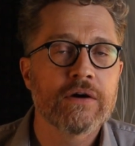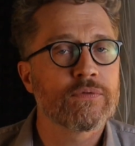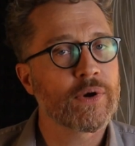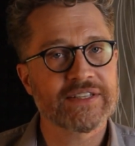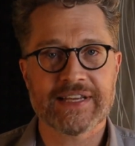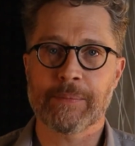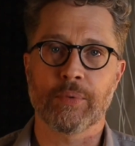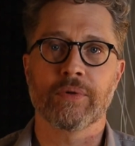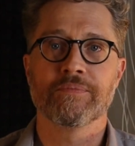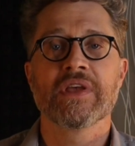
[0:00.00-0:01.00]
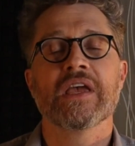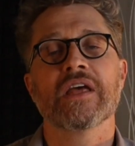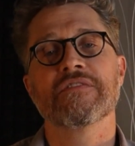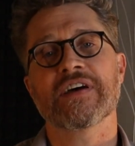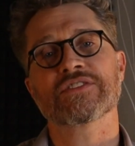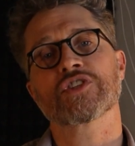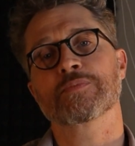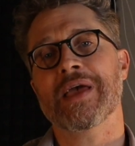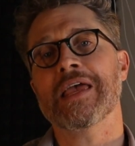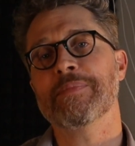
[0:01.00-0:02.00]
For example,
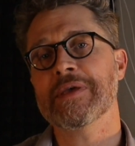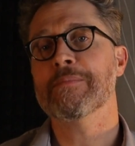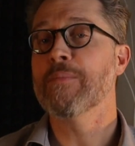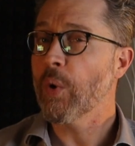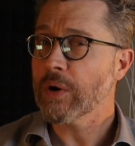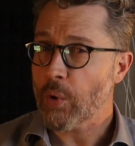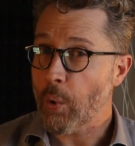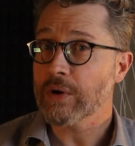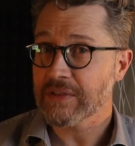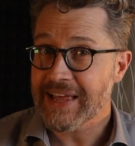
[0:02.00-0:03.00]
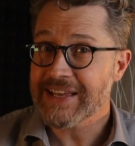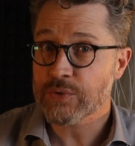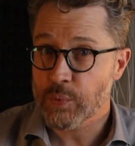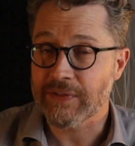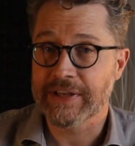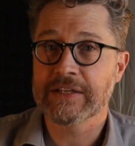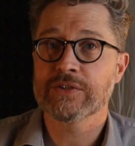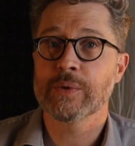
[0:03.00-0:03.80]
investors may be more or less willing